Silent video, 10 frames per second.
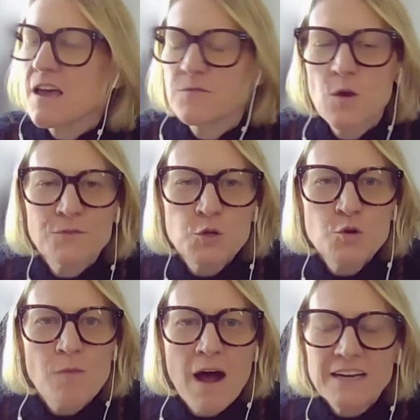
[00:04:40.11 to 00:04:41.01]
If you have
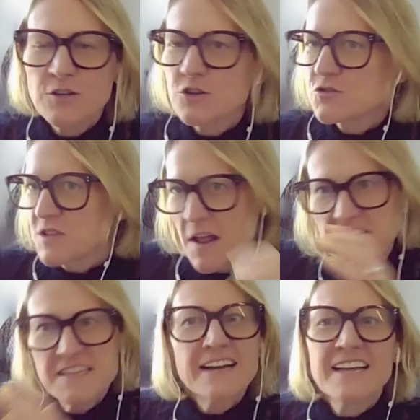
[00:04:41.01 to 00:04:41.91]
two monitors,
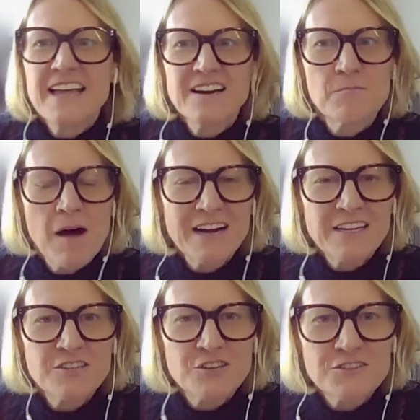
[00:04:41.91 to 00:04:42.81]
dedicate a
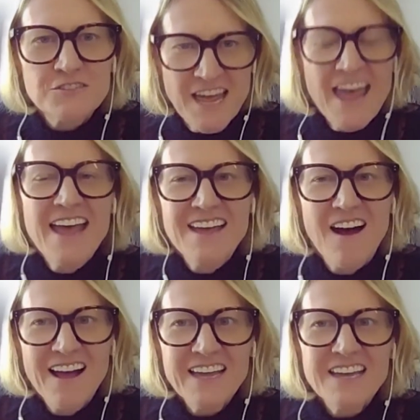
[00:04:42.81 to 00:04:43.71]
monitor to
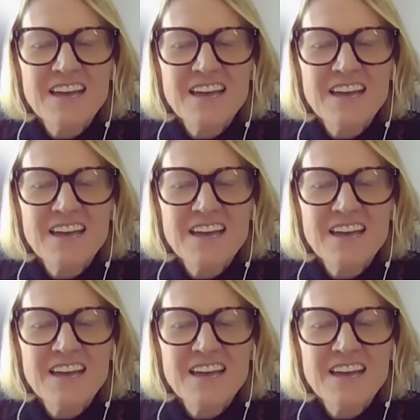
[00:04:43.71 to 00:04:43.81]
AI